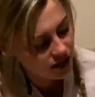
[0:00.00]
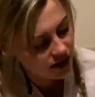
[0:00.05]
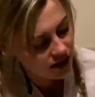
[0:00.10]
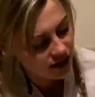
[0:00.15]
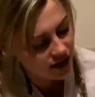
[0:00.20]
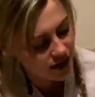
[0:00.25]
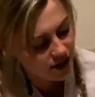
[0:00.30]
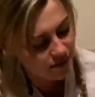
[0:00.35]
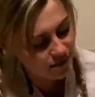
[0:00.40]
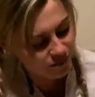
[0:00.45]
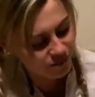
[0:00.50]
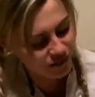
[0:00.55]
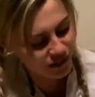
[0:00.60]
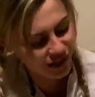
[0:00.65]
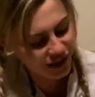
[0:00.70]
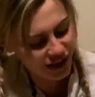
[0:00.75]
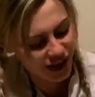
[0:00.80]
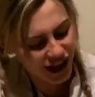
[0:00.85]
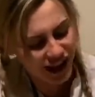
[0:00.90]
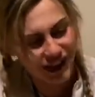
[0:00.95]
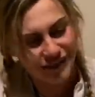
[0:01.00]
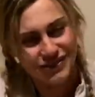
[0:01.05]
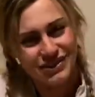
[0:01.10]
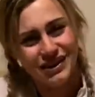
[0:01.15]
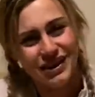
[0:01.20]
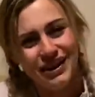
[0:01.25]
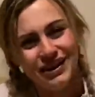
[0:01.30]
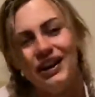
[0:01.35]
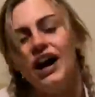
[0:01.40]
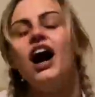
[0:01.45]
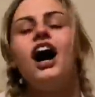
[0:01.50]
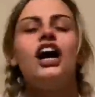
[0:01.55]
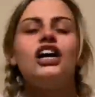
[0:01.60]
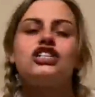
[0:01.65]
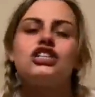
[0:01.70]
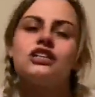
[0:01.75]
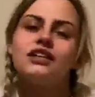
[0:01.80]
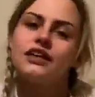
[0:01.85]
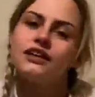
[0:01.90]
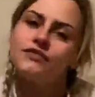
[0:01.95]
I
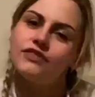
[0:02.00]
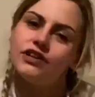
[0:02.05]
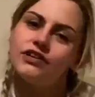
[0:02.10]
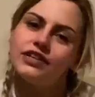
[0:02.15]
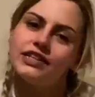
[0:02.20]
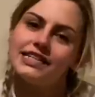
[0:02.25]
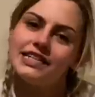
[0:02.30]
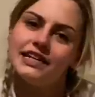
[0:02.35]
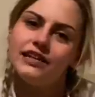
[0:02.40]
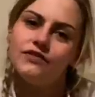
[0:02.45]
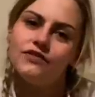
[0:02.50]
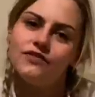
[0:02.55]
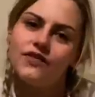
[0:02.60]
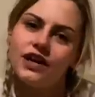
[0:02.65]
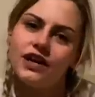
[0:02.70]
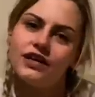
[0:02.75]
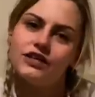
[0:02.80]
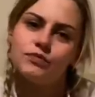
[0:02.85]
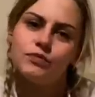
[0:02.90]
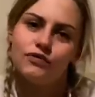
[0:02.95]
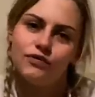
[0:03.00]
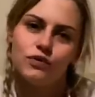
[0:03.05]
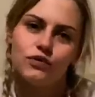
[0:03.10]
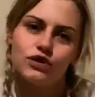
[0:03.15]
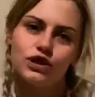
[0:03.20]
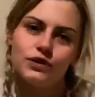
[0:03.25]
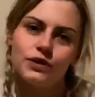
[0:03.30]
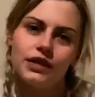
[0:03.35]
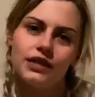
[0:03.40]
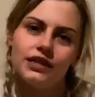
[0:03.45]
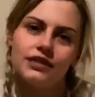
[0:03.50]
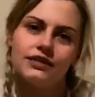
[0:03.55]
should have given her a tea first before doing this,